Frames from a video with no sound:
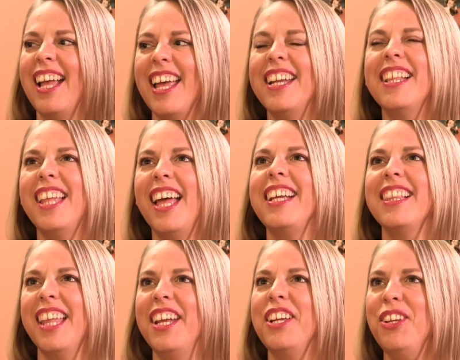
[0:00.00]
kind of like
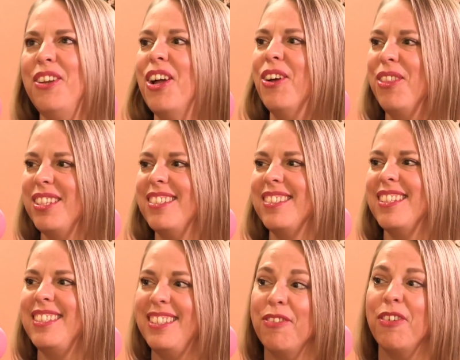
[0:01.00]
letting you know this is a
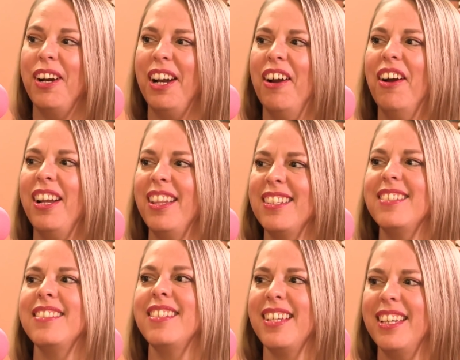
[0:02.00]
different area. This
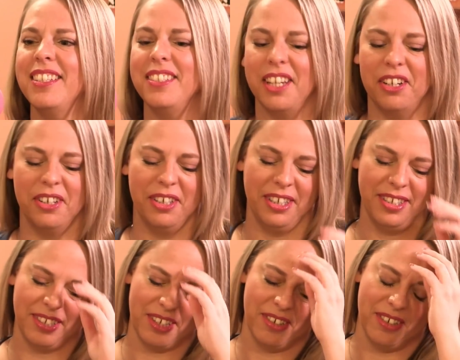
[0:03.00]
is the kids area.
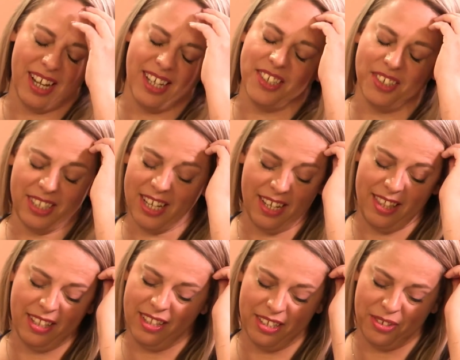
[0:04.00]
So I
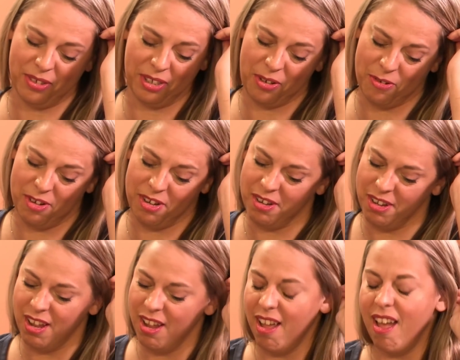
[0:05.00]
think that's really cool.
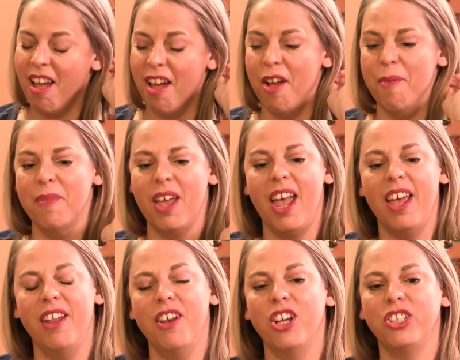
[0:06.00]

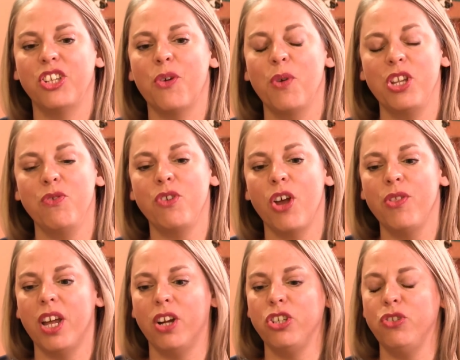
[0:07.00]
And so when you go
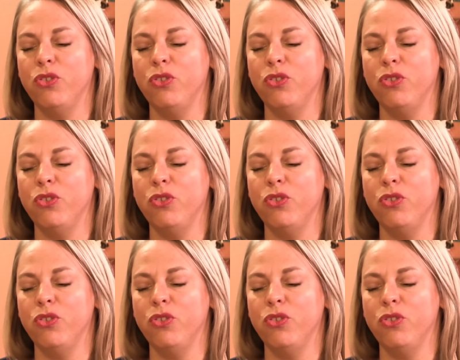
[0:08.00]
there,